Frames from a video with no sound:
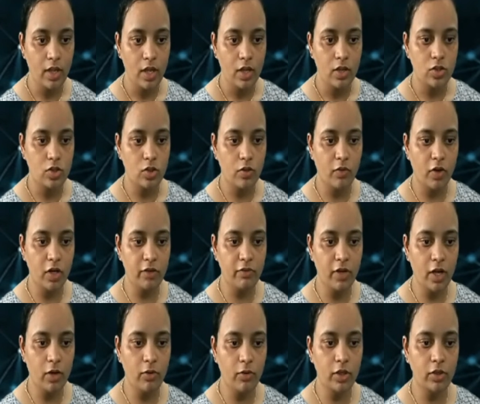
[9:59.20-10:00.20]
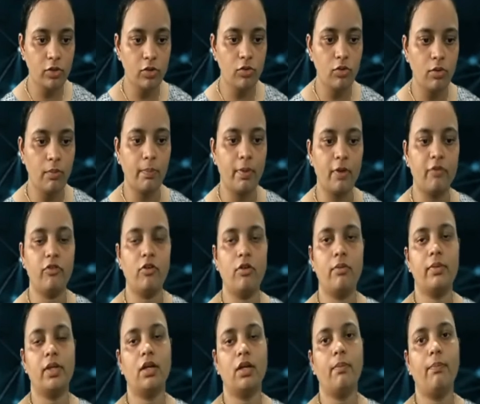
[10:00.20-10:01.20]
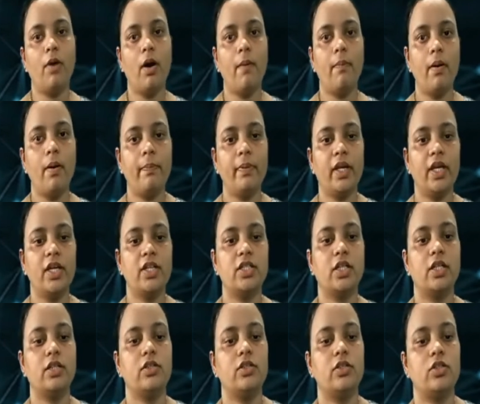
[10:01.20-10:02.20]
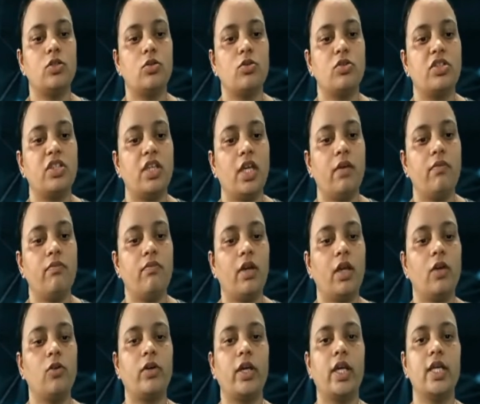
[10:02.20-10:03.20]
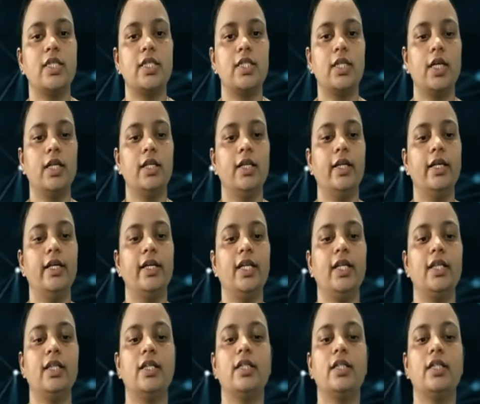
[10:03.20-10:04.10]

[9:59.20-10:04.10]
So what we are going to do? Performing a pop operation. So same way you can see deleting this